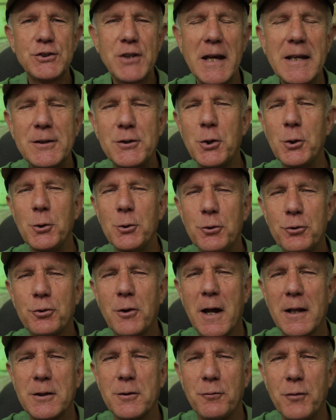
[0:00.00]
Stay tuned
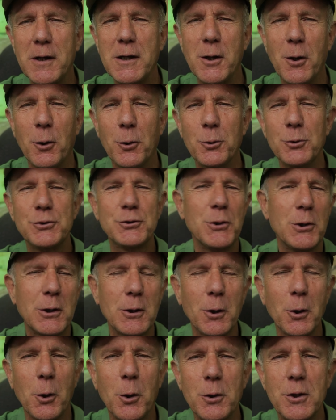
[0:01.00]
throughout the video so you
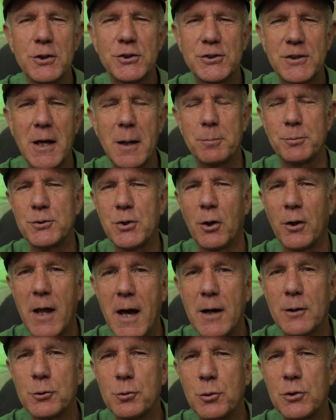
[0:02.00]
can learn the steps on
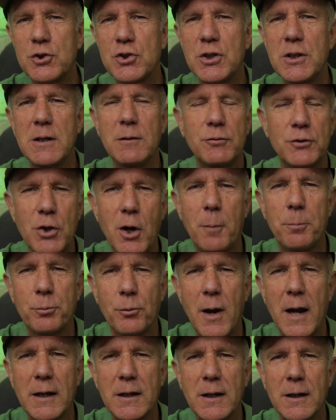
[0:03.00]
how to achieve top
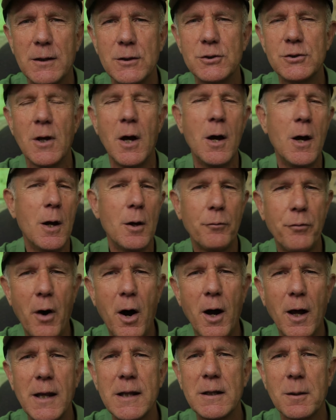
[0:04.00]
rankings for
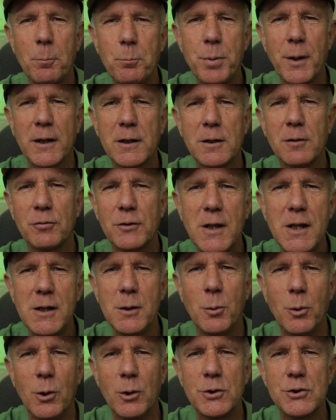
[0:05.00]
highly competitive
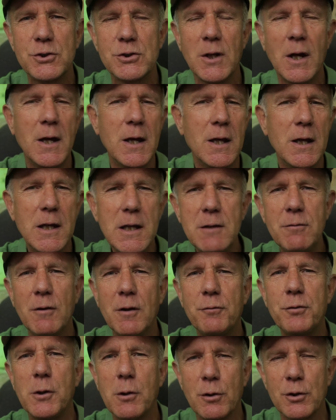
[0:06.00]
keywords even
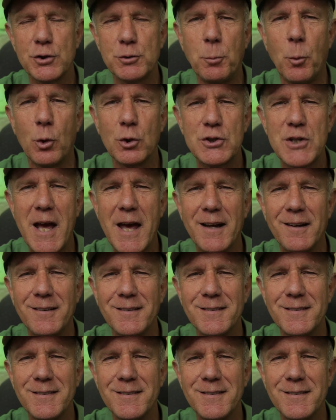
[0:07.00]
if you're a small channel.